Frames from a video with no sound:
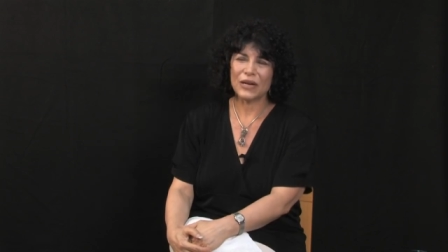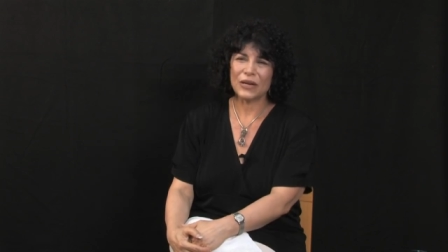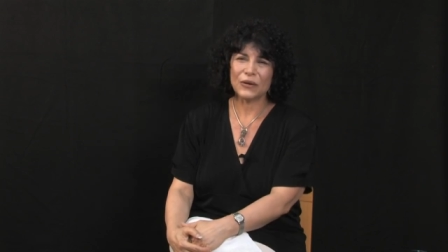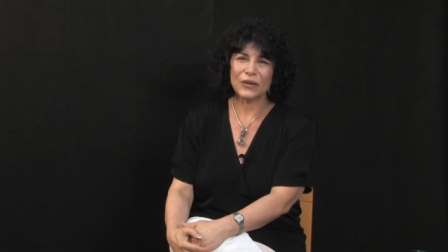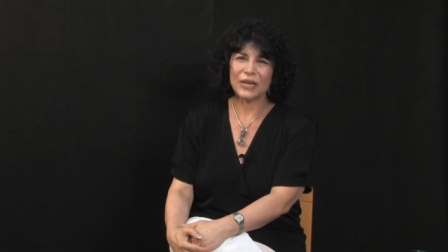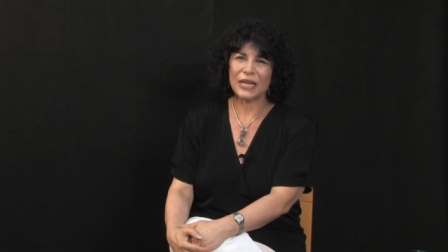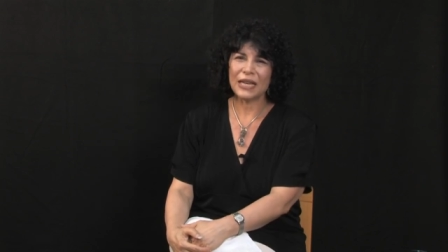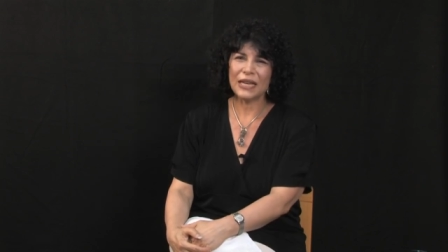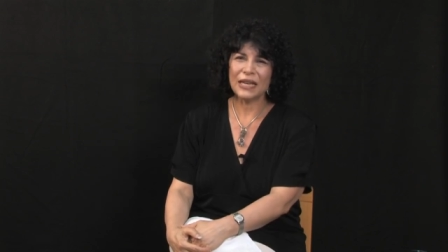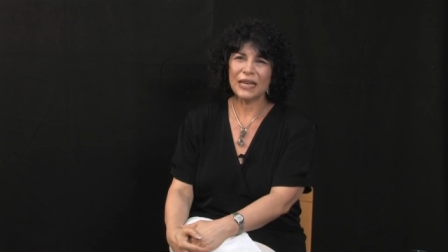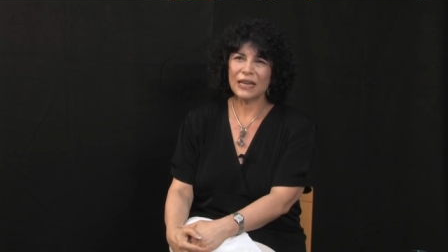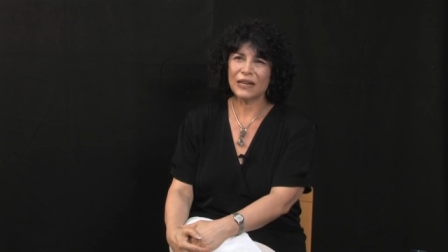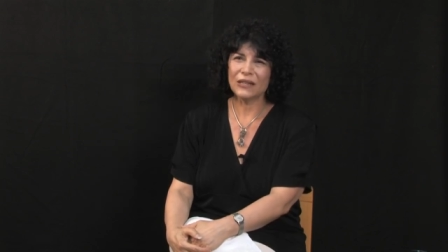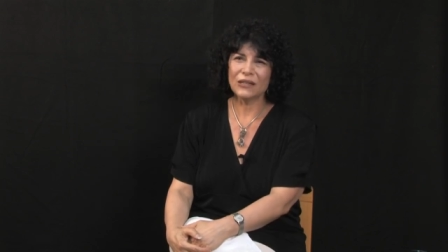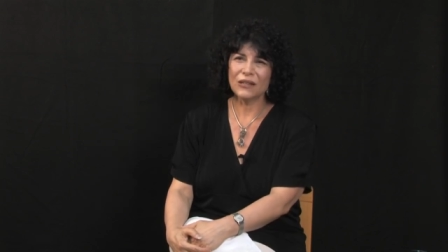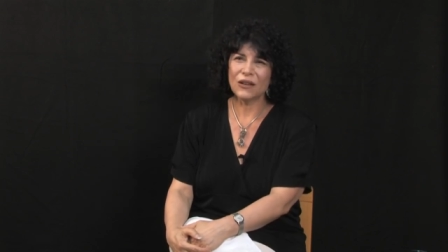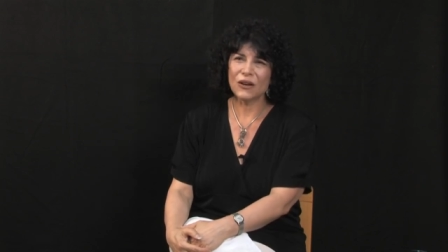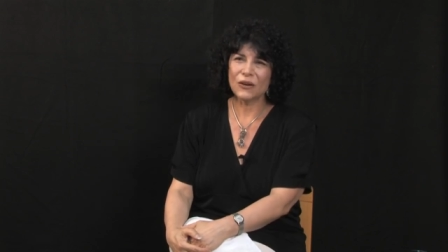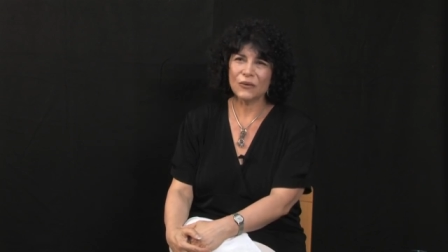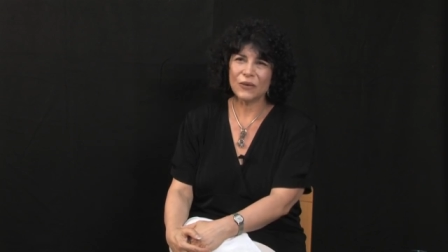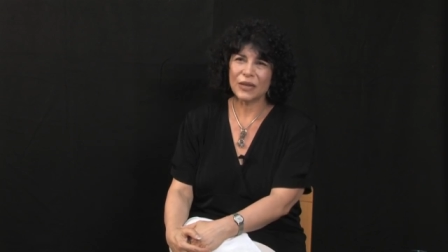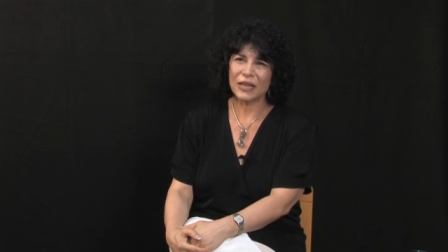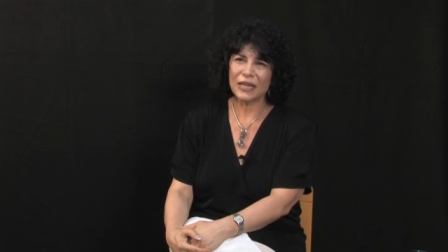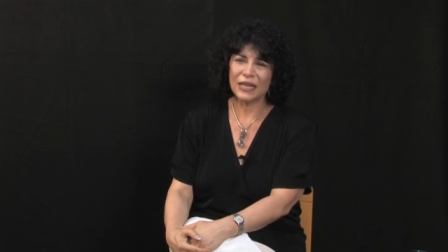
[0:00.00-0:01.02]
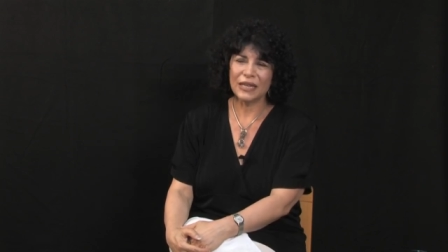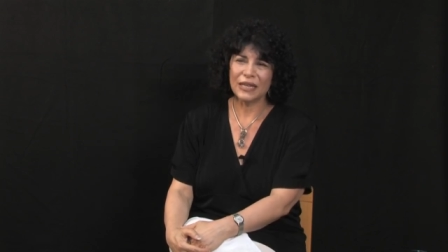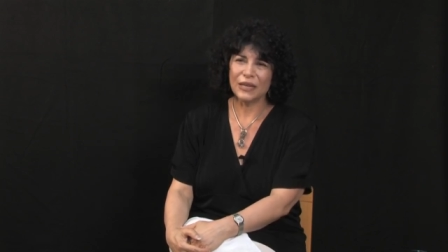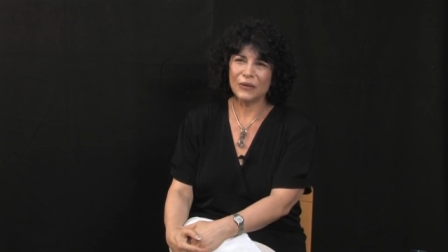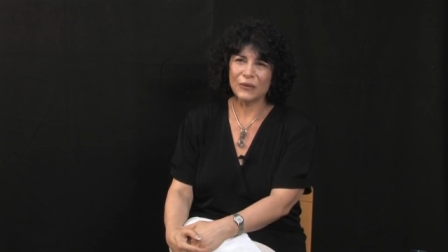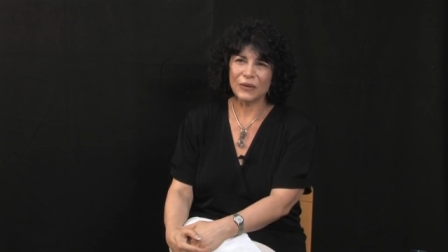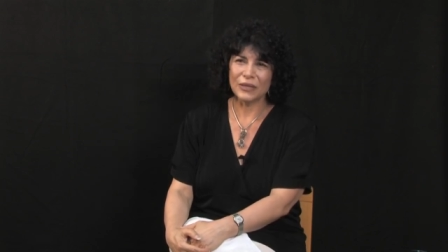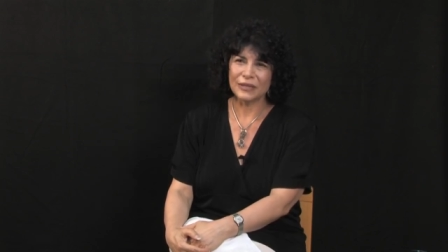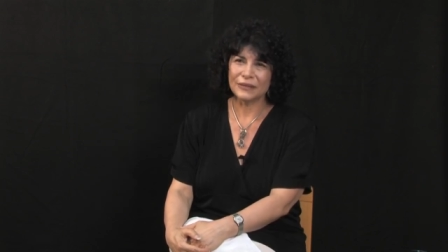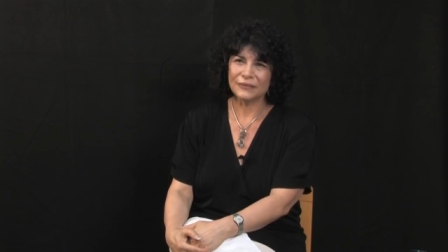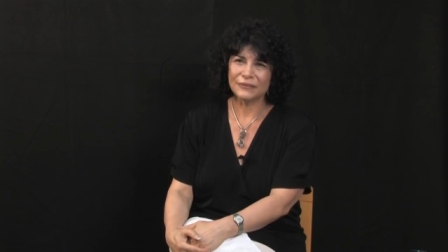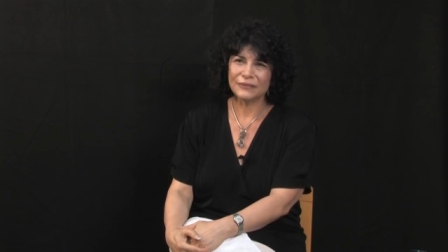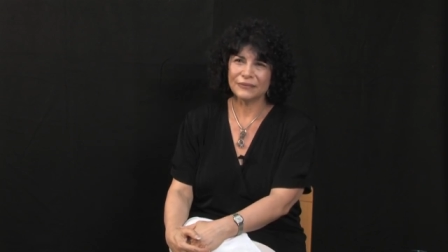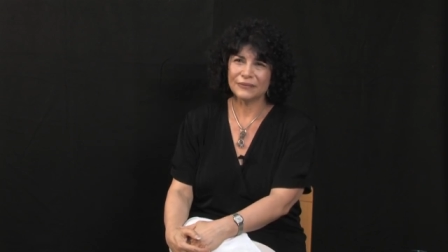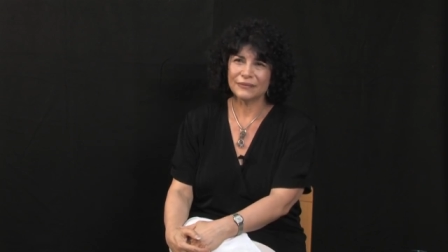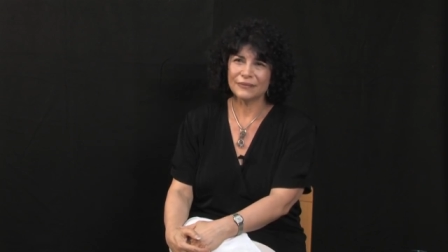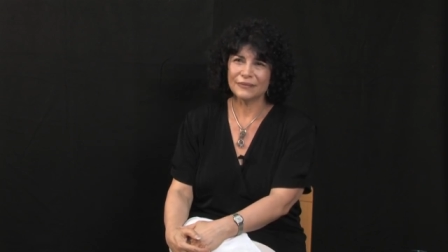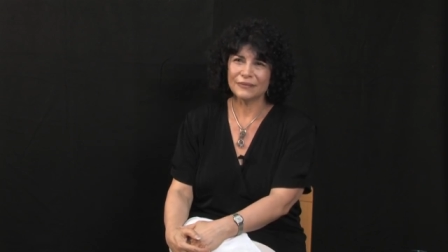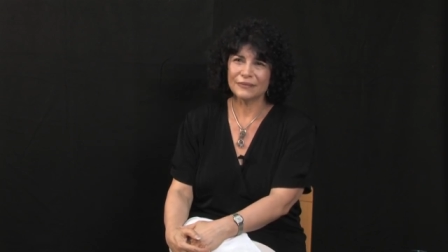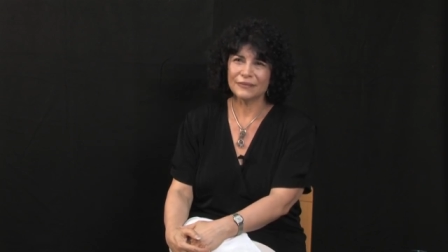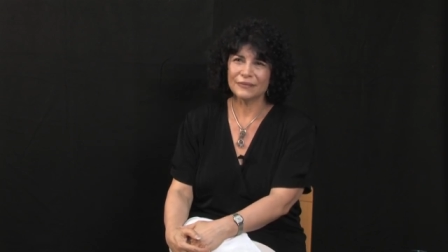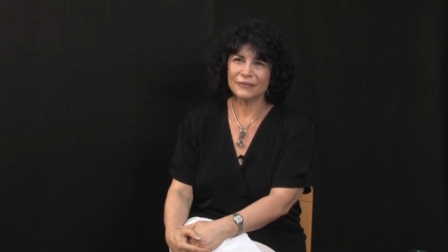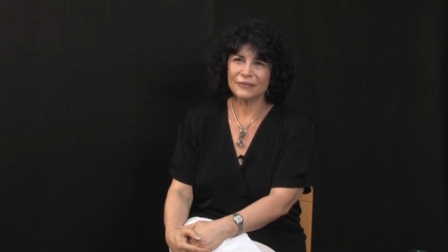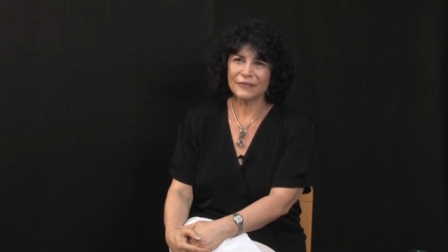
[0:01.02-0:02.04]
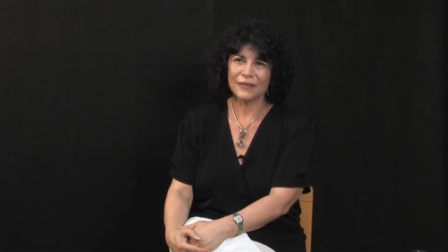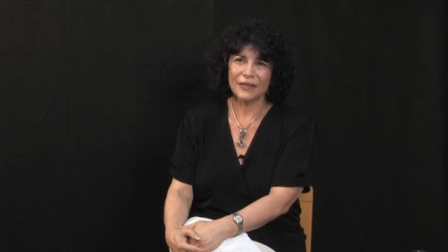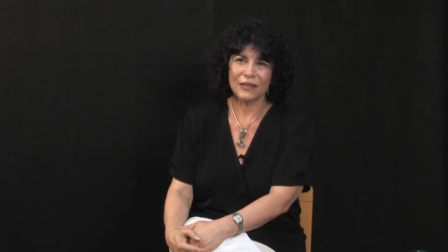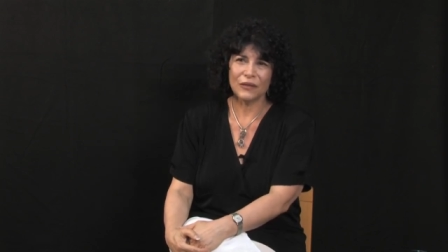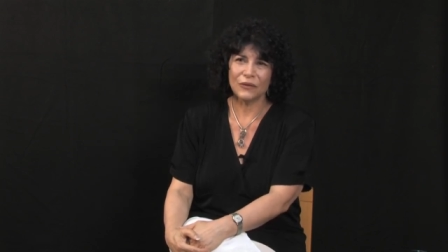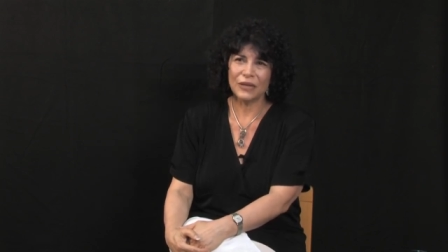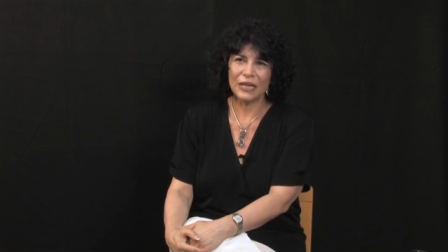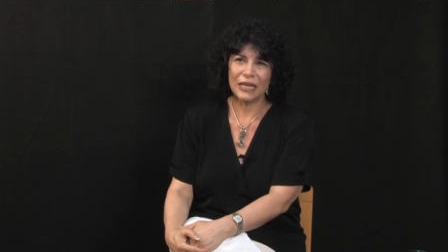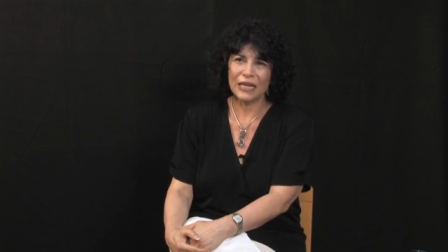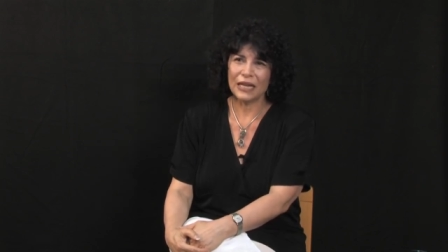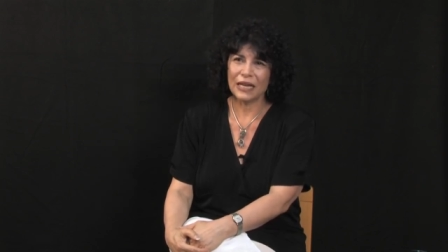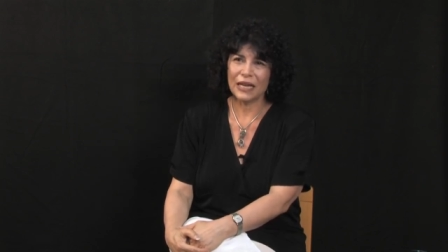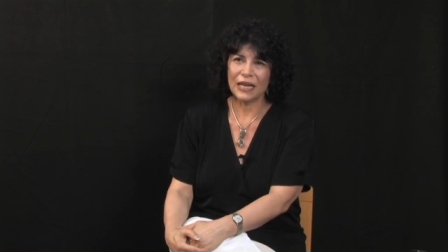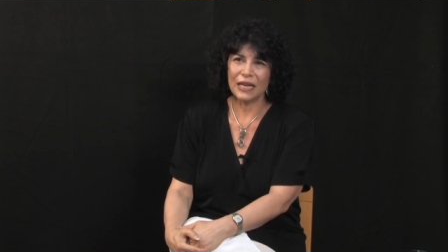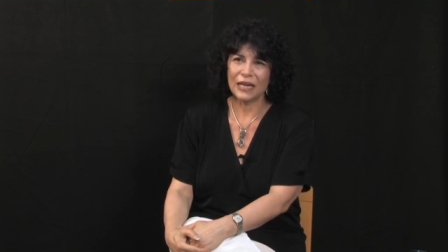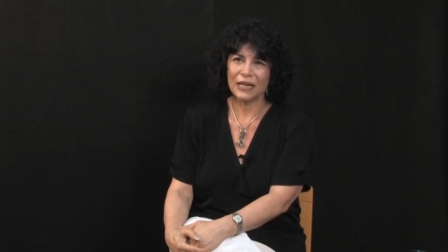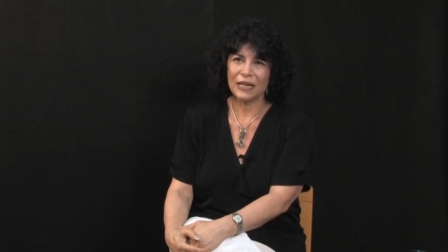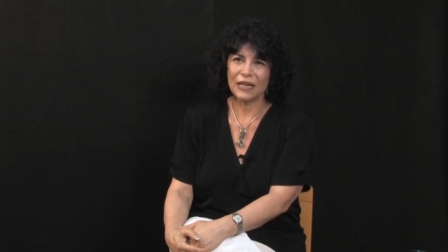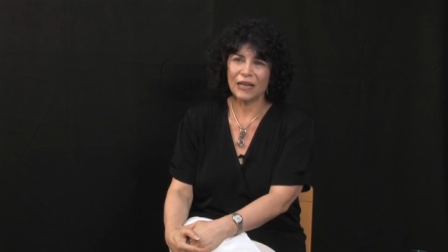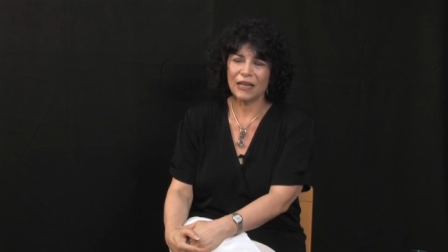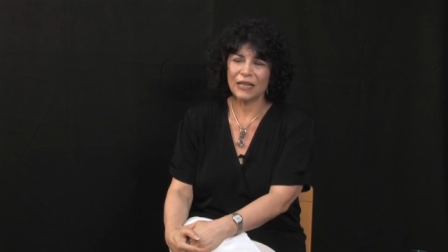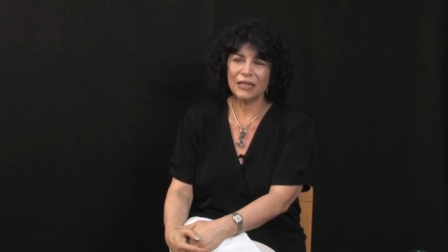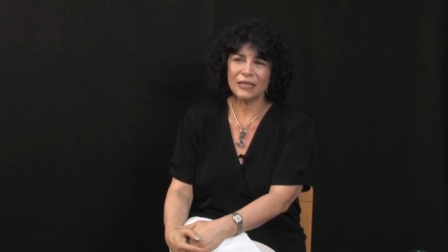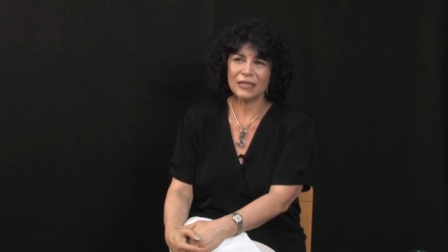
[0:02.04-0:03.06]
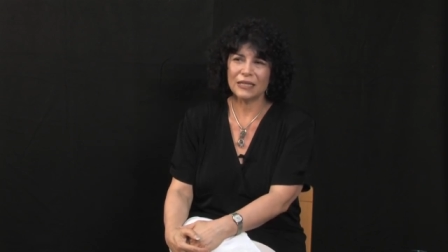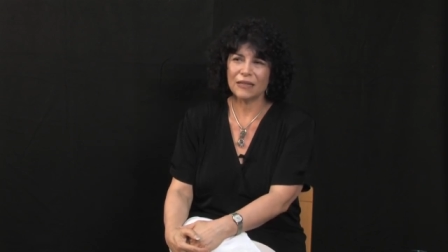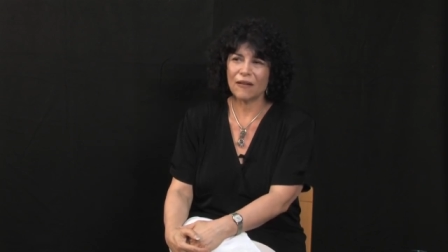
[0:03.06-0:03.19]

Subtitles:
Grit can get along with anyone. He really can.